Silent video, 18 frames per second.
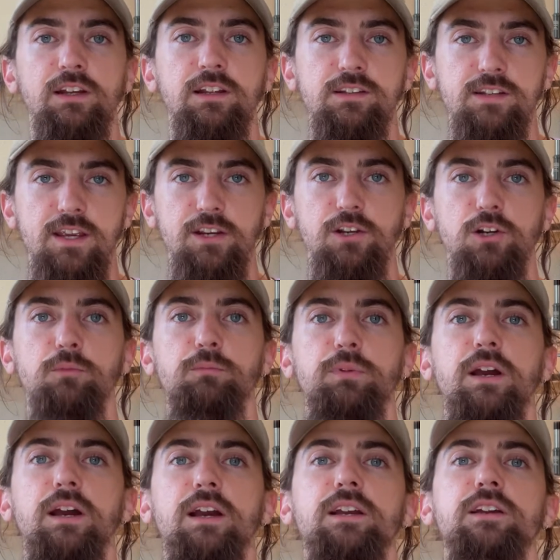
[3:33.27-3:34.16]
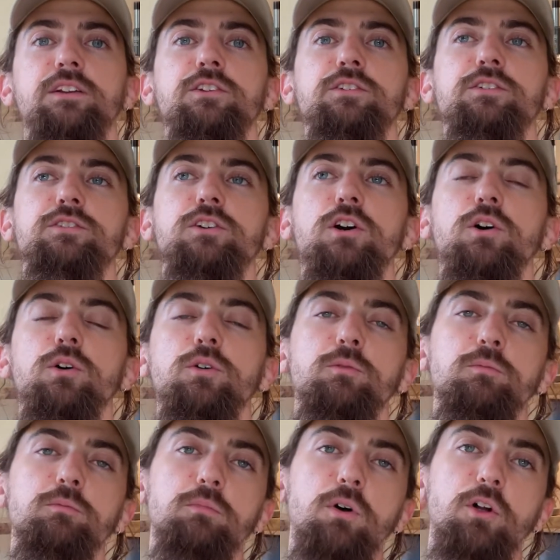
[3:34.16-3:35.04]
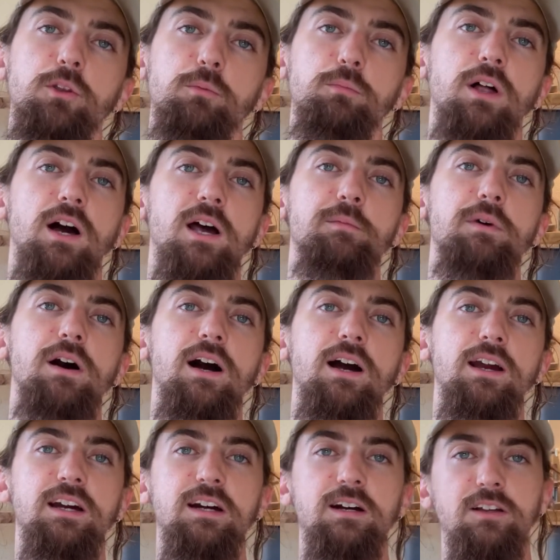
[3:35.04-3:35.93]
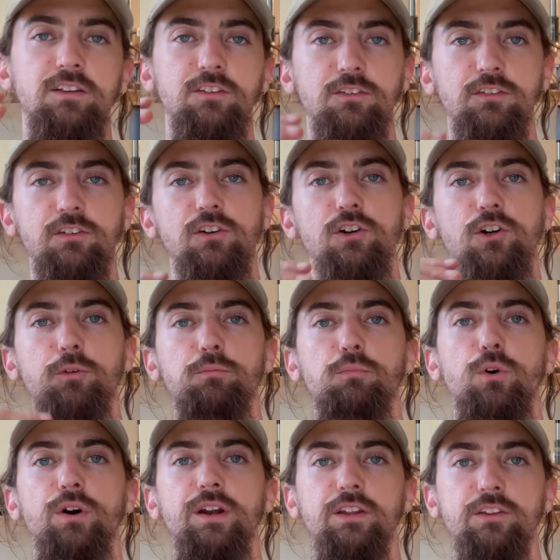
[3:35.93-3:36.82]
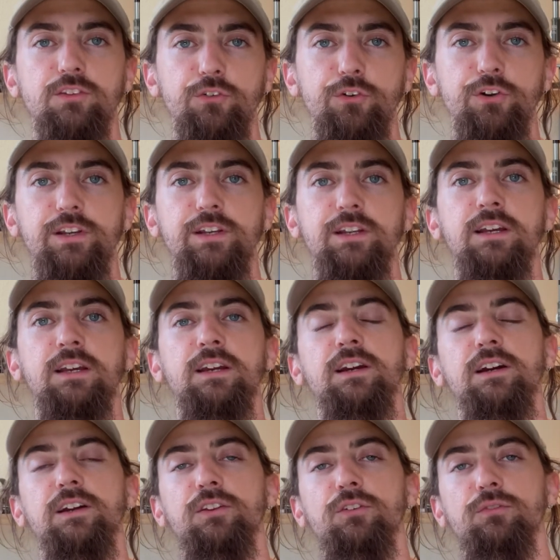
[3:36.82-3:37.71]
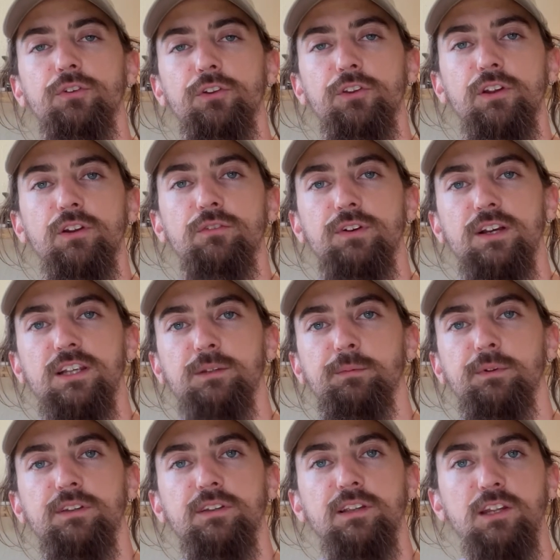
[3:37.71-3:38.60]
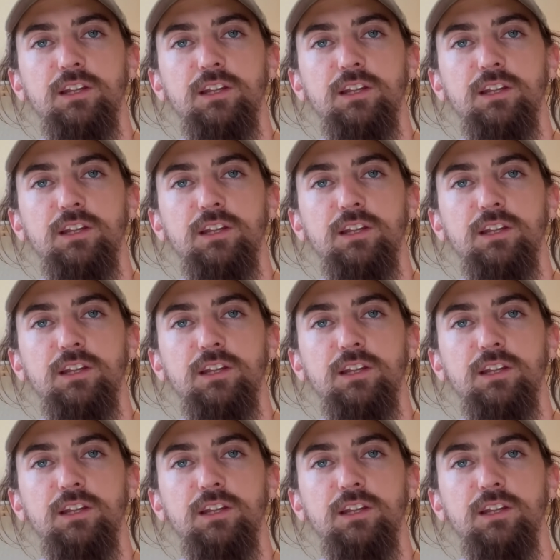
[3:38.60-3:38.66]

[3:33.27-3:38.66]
take-home pay and you go multiplied by 0.3. And then for the investments, that